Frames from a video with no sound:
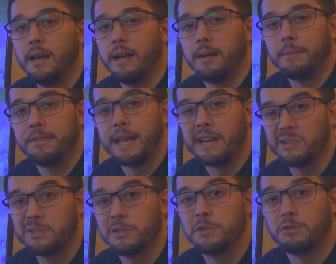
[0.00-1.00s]

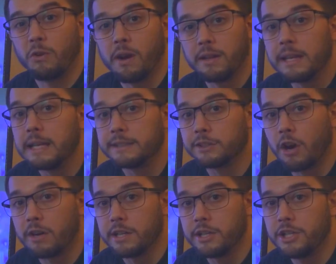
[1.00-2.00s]
Thanos destroying the
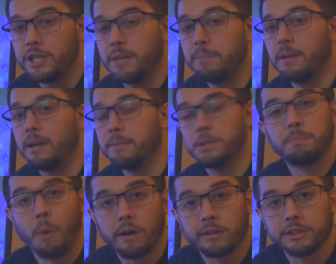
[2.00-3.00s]
Asgardian ship.
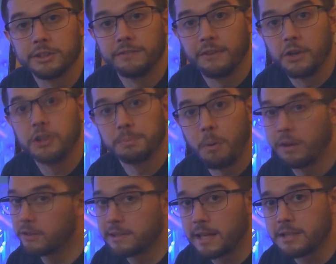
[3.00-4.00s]
Spoilers, folks.
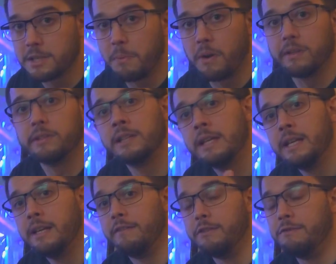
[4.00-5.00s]
Spoilers, lots of spoilers.
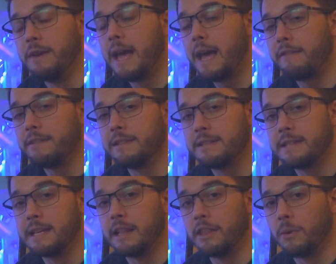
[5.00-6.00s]
If you haven't
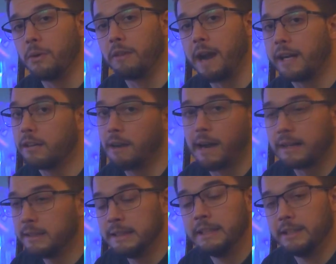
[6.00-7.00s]
seen Thor Ragnarok,
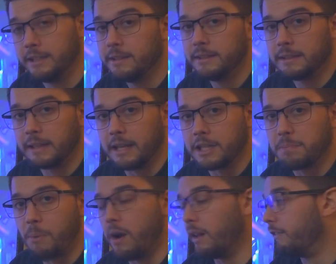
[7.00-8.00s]
I'm going to
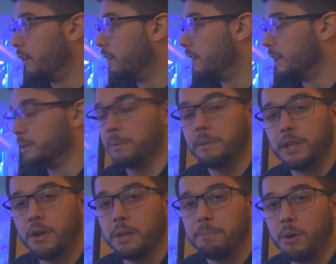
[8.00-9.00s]
spoil a few things, but we
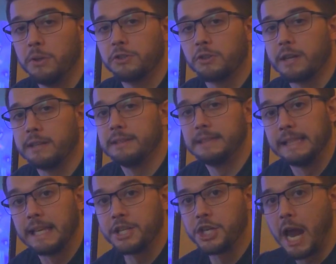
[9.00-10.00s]
know in the post-credits
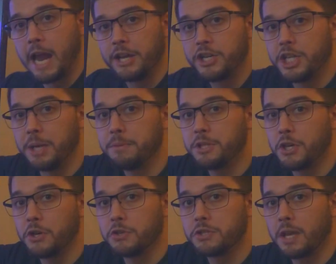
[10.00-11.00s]
scene that giant ship
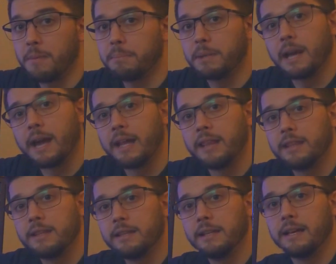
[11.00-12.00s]
shows up behind
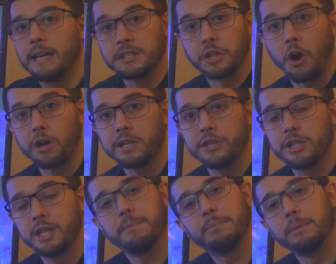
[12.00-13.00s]
the Asgardian
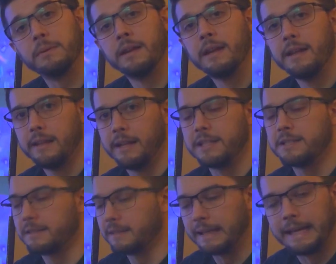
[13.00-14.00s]
ship, and
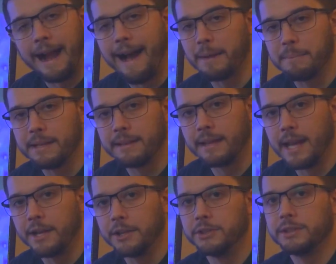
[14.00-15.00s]
that's got to be
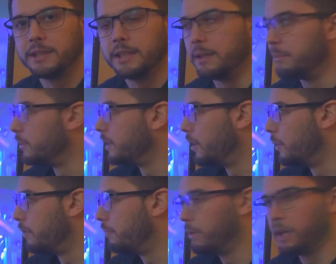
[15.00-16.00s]
Thanos.
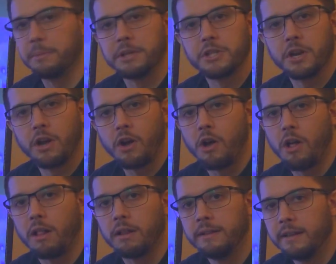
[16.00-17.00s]
We've pretty much
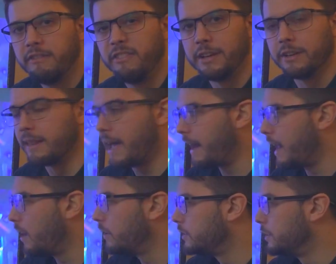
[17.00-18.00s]
all figured that
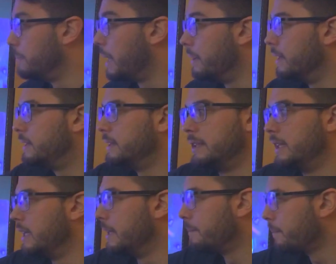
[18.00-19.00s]
out. So maybe this is
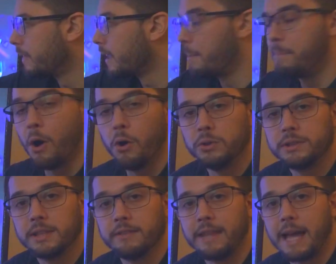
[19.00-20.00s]
the
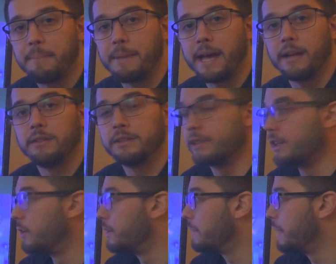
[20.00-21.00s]
post of that battle.
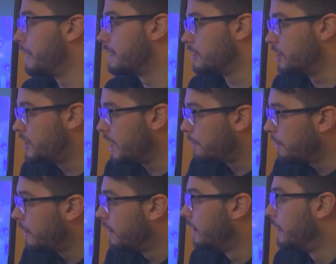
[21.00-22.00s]
Maybe that's the ship
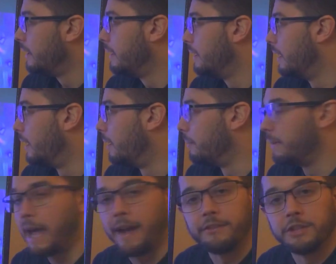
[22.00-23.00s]

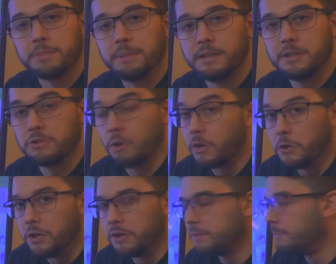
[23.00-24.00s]
after it's been destroyed.
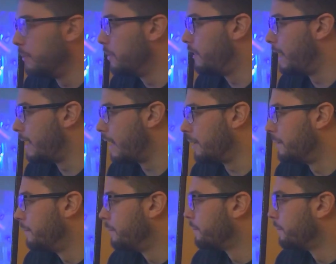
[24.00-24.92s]
Who knows? But we'll find out.